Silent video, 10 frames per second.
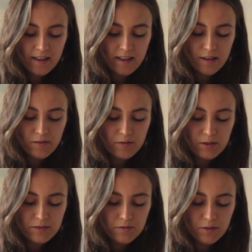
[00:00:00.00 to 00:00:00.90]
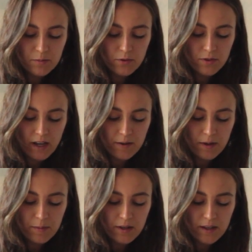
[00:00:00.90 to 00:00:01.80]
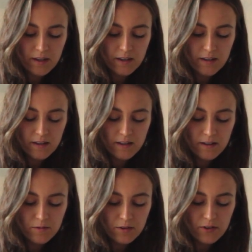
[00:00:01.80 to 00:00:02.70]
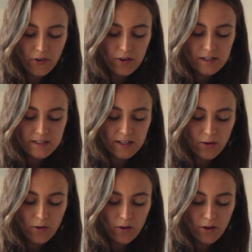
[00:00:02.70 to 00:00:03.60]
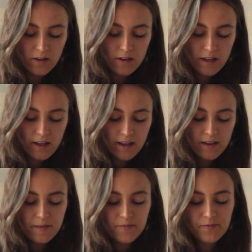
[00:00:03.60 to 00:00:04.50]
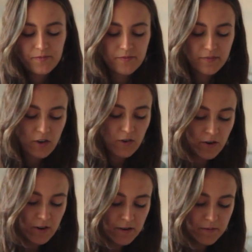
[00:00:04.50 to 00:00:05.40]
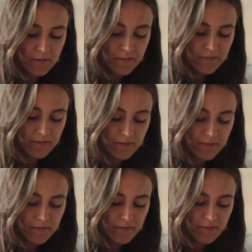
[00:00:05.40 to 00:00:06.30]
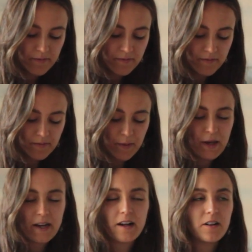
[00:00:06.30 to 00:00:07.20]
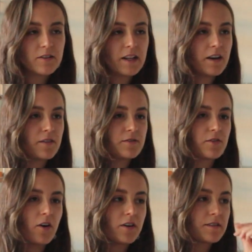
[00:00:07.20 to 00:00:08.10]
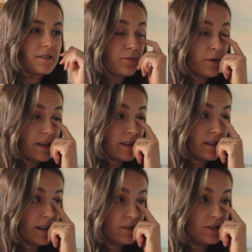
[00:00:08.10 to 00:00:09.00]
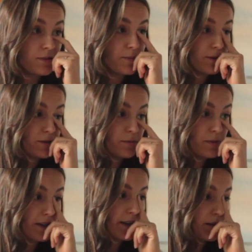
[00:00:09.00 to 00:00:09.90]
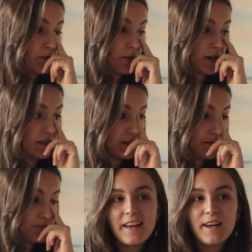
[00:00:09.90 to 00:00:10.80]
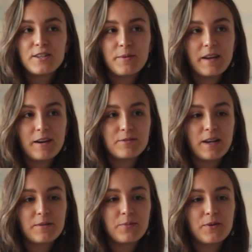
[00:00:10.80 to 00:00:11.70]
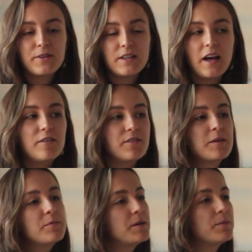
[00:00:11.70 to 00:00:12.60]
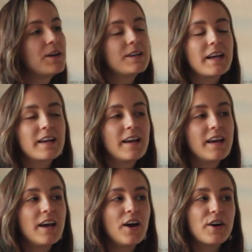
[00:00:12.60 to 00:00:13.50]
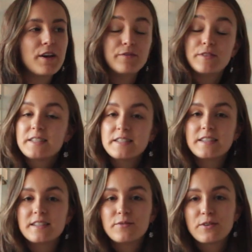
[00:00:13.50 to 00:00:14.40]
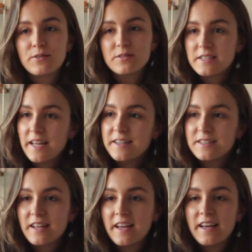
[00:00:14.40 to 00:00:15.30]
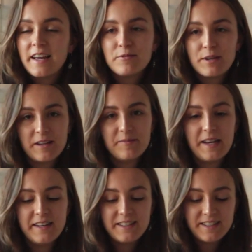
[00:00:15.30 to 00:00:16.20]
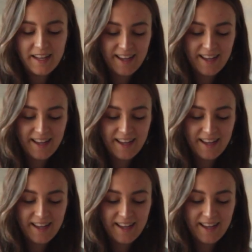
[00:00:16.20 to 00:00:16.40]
it wasn't for the book, I maybe wouldn't notice it all. Or maybe I calculated wrong the week that she's supposed to be in, but Tom and I were like both laughing a bit about it, like, okay, if this is the difficult stage, we can manage.